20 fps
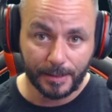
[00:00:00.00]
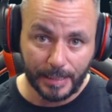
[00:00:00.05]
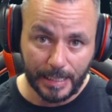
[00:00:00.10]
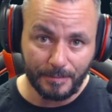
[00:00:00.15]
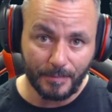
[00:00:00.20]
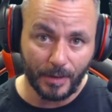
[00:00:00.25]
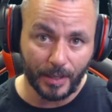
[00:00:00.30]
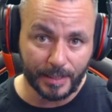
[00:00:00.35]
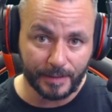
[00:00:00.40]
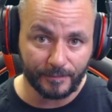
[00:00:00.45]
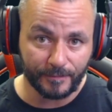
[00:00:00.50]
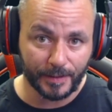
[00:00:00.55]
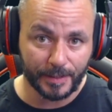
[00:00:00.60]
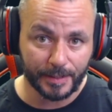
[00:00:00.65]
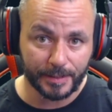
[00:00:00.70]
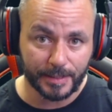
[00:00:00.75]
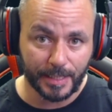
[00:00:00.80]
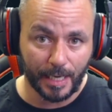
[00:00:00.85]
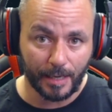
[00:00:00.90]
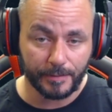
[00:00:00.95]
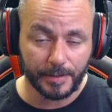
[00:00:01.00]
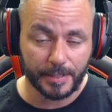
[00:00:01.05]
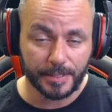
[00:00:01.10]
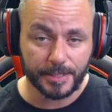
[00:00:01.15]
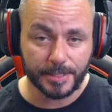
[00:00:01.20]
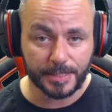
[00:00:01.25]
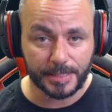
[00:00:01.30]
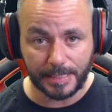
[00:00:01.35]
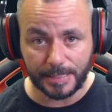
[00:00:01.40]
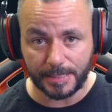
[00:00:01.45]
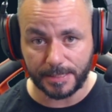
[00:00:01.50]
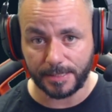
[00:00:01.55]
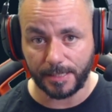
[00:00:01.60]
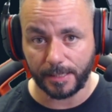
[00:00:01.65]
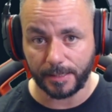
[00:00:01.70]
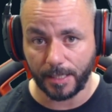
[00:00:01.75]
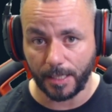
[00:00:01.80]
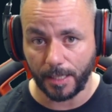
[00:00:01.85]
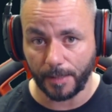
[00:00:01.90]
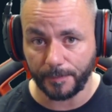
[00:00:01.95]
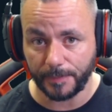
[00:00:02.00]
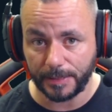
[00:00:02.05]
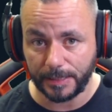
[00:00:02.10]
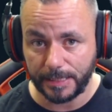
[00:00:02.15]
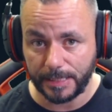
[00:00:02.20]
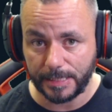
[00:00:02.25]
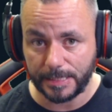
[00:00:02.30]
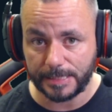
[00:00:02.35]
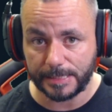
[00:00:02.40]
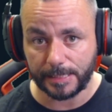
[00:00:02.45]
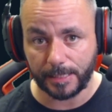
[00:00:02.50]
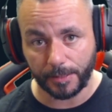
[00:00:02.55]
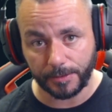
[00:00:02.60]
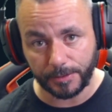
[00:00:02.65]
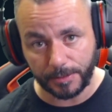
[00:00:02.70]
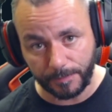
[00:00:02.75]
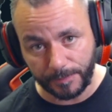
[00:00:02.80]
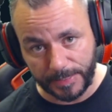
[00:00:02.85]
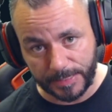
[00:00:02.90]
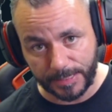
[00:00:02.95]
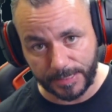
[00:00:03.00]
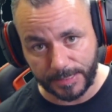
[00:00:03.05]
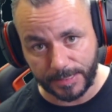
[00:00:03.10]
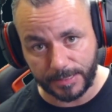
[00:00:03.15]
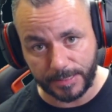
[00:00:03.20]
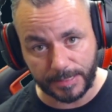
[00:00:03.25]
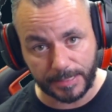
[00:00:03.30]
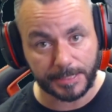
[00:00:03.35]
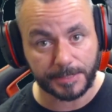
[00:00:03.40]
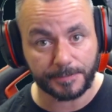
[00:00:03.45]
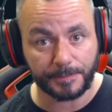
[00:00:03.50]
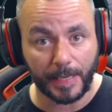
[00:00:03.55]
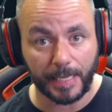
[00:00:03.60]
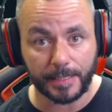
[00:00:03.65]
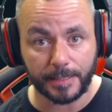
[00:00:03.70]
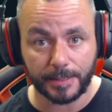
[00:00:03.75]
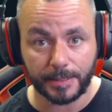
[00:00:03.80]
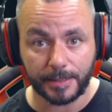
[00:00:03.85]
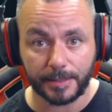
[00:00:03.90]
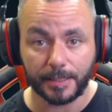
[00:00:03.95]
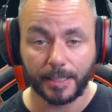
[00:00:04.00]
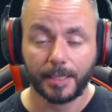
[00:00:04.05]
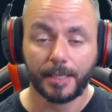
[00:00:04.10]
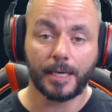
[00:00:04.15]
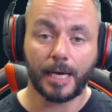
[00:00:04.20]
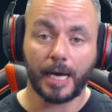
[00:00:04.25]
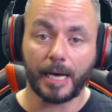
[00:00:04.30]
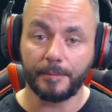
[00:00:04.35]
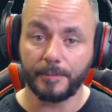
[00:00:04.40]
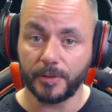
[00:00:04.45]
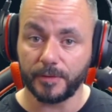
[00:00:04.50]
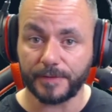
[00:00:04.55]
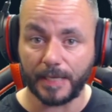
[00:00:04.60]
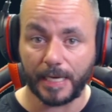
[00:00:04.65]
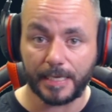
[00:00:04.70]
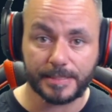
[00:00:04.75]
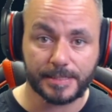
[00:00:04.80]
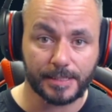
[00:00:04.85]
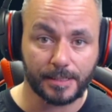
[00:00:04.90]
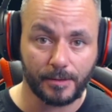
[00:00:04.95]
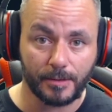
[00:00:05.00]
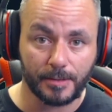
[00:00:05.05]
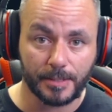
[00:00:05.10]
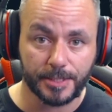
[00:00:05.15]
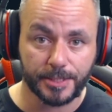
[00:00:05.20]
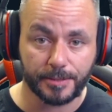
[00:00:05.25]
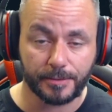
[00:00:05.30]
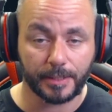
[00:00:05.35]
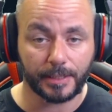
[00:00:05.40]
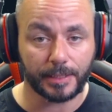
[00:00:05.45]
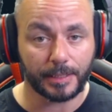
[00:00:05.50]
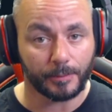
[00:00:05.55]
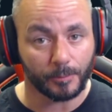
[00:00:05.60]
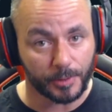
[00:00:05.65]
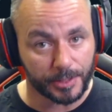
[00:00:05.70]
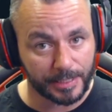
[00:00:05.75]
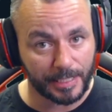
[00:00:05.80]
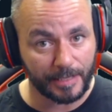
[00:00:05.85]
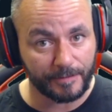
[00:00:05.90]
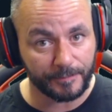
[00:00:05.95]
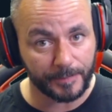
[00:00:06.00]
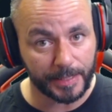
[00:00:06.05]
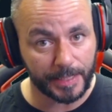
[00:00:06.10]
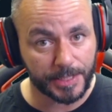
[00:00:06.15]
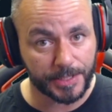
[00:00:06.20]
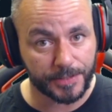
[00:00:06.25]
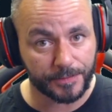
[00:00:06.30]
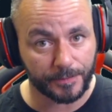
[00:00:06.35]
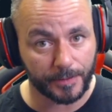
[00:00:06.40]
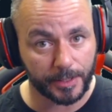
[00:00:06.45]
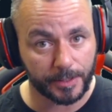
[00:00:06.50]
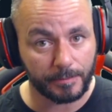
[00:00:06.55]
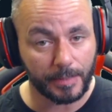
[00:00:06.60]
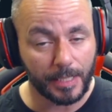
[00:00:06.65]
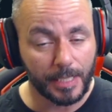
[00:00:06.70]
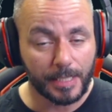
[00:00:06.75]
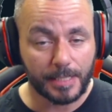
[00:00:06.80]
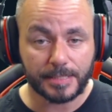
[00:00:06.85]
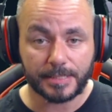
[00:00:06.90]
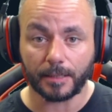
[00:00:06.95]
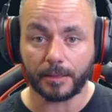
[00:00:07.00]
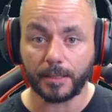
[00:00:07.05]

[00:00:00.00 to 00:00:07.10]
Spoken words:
in my converted garage. Since then, a couple of years ago, the business has expanded and moved out to the high street, which left me this room. So a